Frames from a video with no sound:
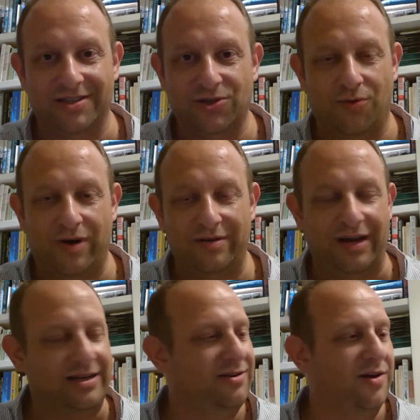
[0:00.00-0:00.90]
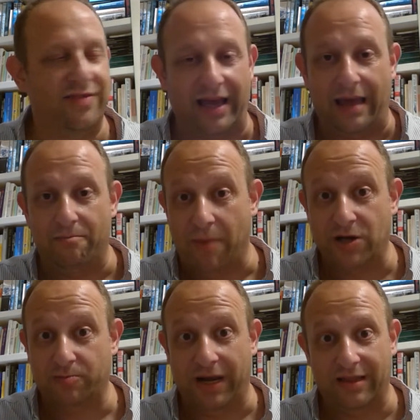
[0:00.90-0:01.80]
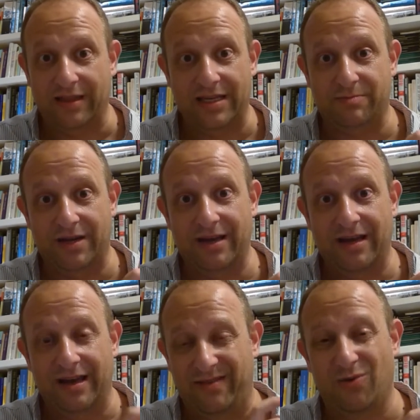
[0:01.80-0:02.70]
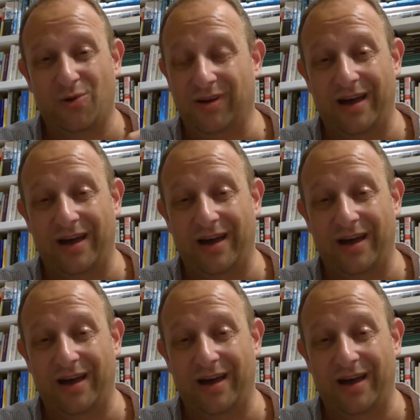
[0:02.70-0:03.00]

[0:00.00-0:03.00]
I don't know if they get much bigger than this, but if they're all like this,